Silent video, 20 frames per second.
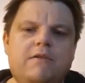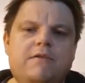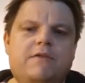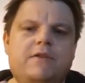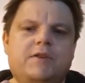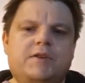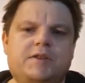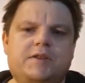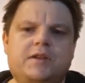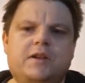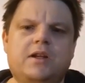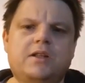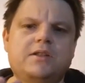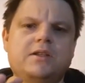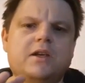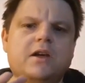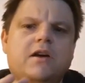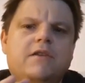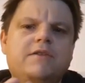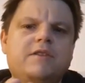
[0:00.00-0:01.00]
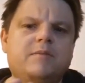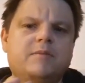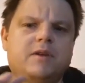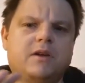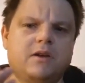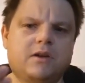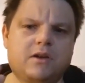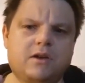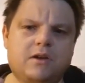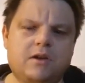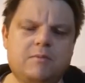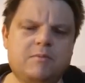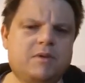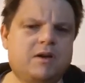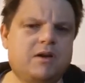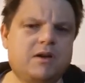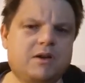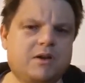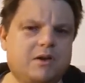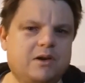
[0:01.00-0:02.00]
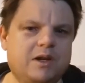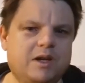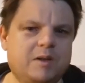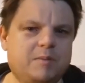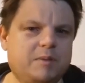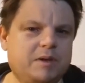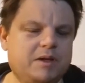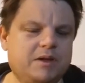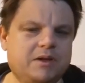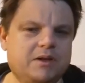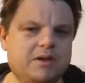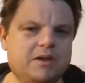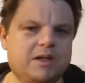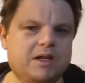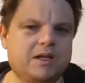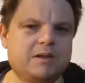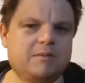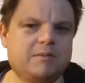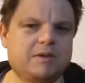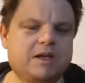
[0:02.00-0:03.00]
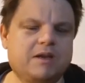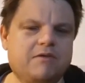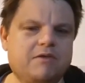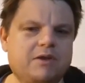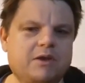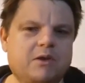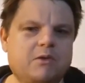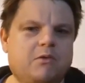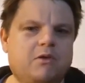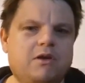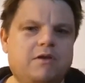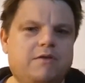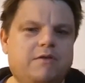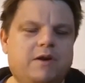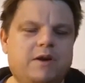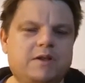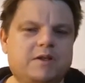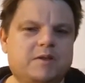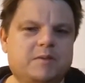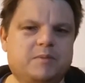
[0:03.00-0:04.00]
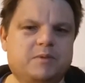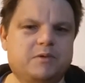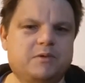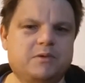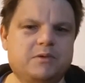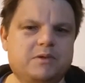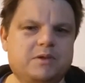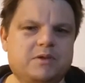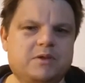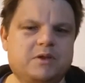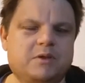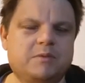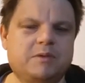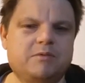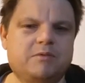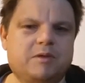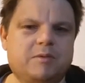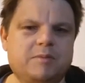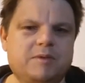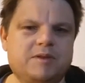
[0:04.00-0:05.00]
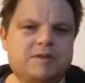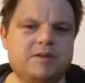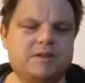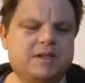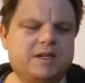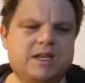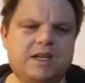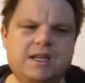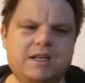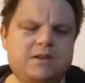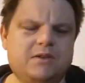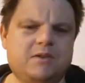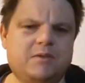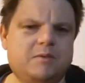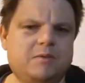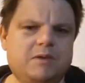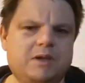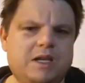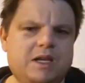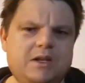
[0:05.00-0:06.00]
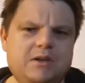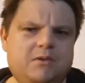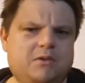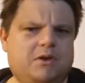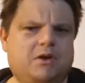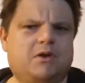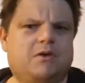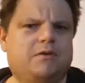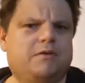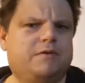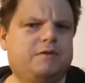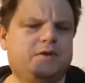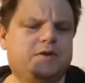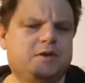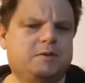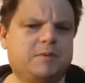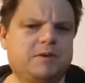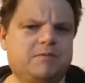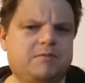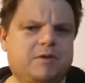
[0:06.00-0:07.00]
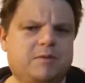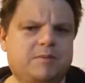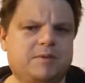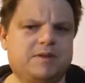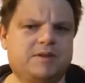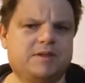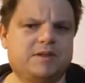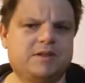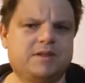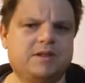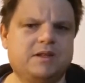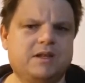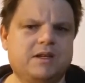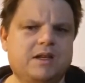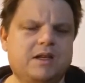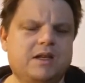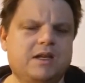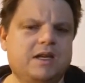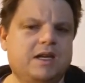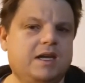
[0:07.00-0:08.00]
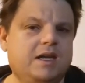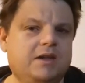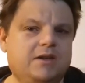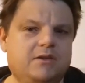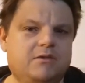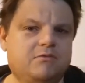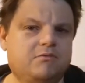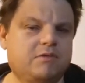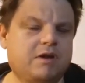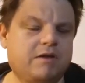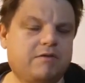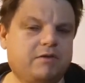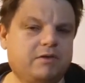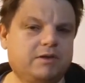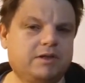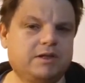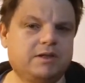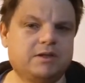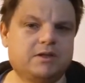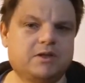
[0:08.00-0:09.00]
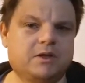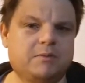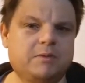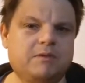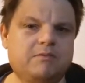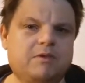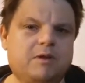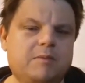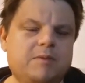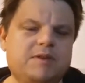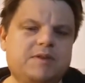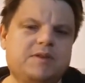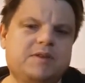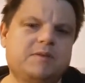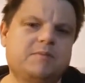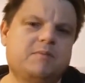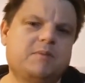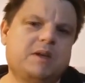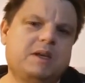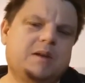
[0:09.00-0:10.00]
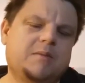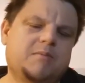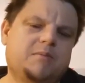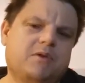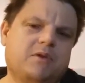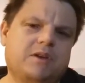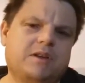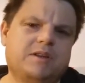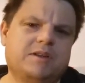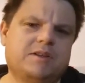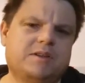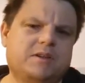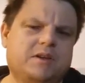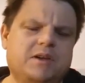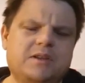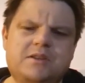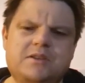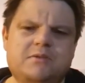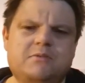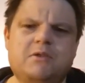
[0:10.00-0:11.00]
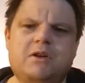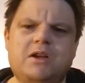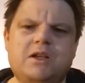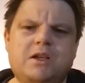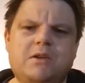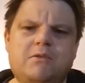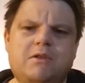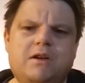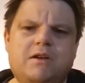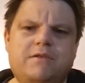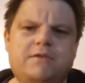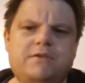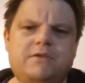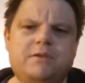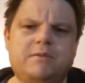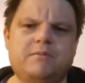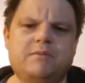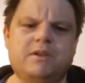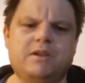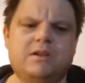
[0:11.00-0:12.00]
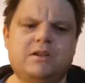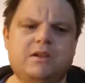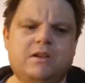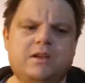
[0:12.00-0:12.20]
For a start, to go after Mark Collett had given qualified support to Tommy Robinson. He'd not gone for Tommy Robinson. He'd not revelled in Tommy Robinson being put inside, so why go after him?